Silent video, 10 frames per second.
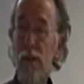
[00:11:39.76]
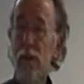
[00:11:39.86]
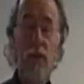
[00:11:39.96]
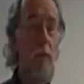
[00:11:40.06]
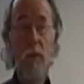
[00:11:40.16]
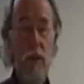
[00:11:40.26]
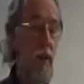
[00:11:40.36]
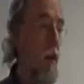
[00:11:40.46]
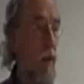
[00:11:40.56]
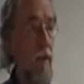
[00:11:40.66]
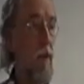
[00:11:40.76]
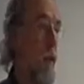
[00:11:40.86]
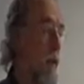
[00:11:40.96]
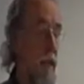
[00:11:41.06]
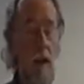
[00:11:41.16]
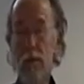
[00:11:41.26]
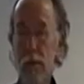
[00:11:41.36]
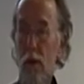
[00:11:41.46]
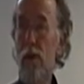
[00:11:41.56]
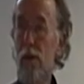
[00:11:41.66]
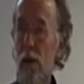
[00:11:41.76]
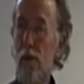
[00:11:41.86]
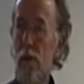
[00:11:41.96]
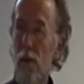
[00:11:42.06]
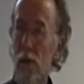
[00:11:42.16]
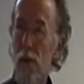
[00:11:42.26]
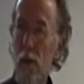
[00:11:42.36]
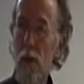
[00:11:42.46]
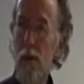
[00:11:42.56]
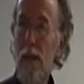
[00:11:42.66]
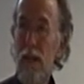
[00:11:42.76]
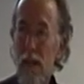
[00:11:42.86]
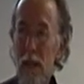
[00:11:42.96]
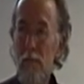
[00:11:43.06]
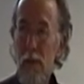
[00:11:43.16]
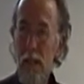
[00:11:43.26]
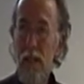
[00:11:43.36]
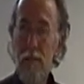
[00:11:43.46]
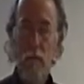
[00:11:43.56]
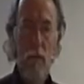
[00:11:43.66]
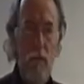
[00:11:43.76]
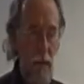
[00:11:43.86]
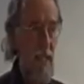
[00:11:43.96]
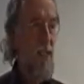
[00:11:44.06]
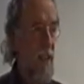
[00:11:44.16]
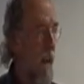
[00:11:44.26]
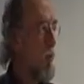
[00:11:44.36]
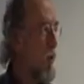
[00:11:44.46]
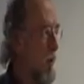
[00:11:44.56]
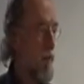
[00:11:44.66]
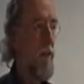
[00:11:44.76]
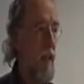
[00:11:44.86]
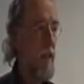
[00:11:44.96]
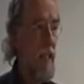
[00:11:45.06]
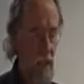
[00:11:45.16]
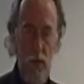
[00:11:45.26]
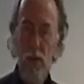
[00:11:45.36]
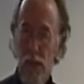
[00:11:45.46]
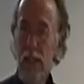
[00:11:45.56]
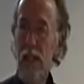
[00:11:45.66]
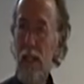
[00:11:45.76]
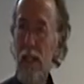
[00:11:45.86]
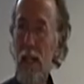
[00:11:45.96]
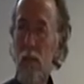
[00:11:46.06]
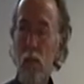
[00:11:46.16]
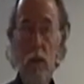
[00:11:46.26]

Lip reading: you're someone that does everything and every voice gets heard and so on. But for Nietzsche, that wouldn't be very interesting, it